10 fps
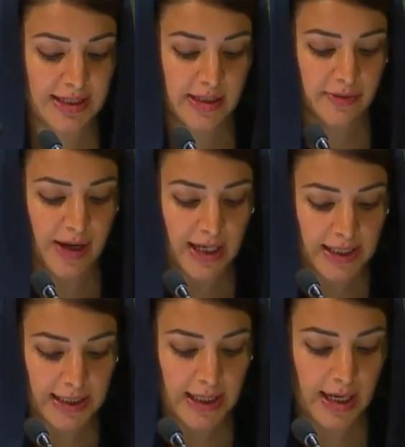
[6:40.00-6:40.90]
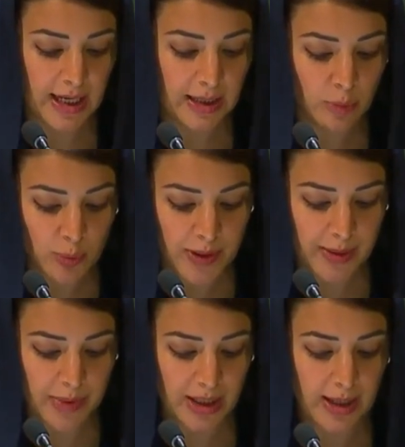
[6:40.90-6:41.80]
regarding the agreement
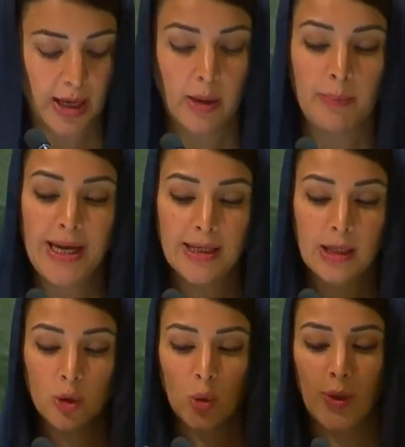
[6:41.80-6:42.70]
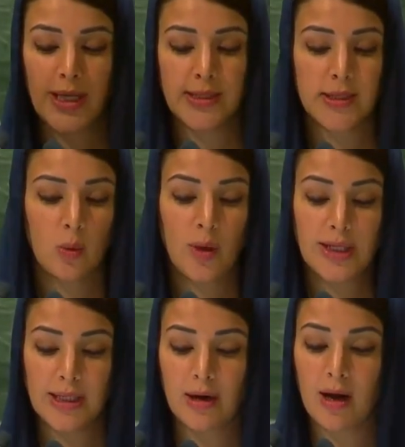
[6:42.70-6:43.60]
concluded between Kuwait
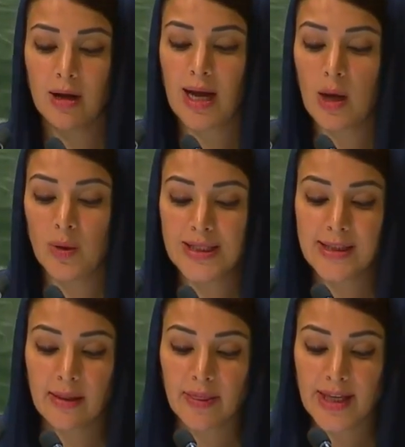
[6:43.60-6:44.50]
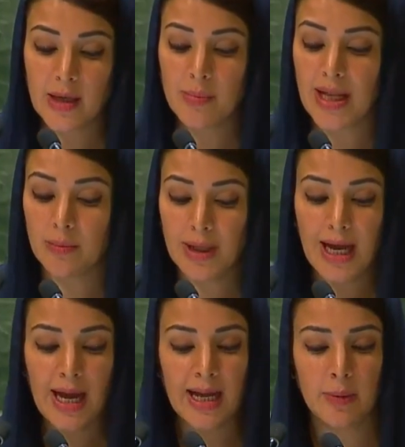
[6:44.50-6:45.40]
and Iraq on the
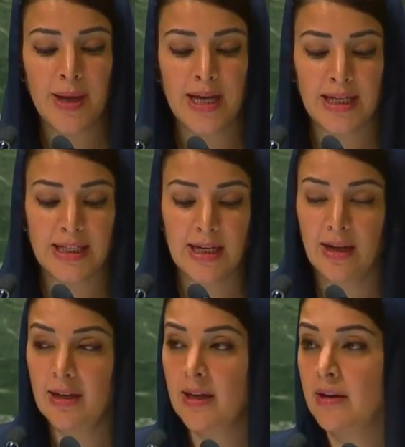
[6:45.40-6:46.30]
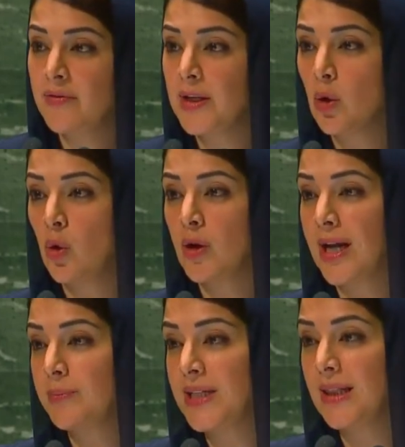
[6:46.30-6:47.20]
regulation of maritime
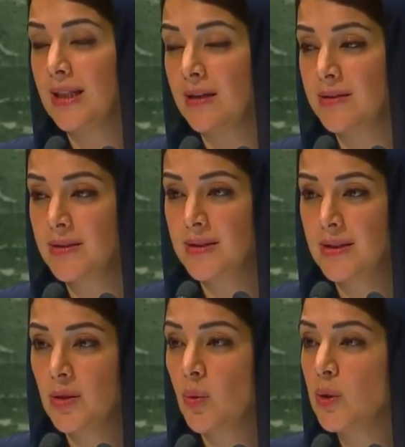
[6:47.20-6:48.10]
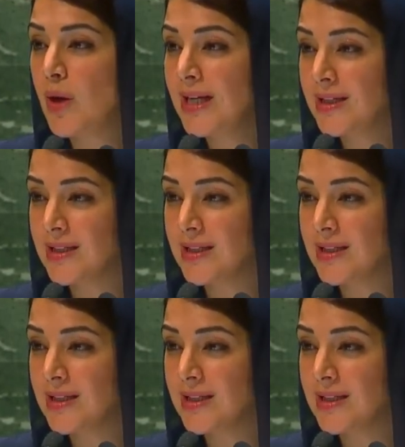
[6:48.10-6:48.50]
navigation in Khor Abdullah.